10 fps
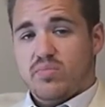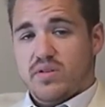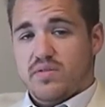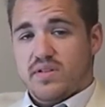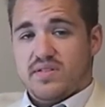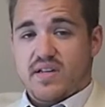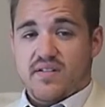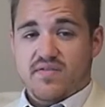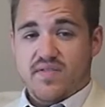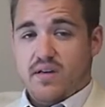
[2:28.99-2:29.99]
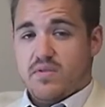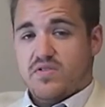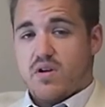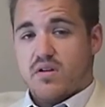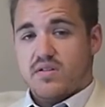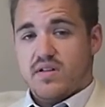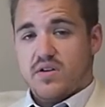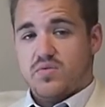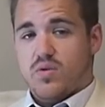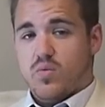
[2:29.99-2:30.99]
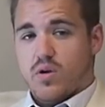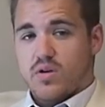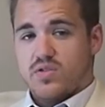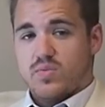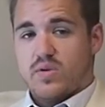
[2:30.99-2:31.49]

buildings and famous architectural works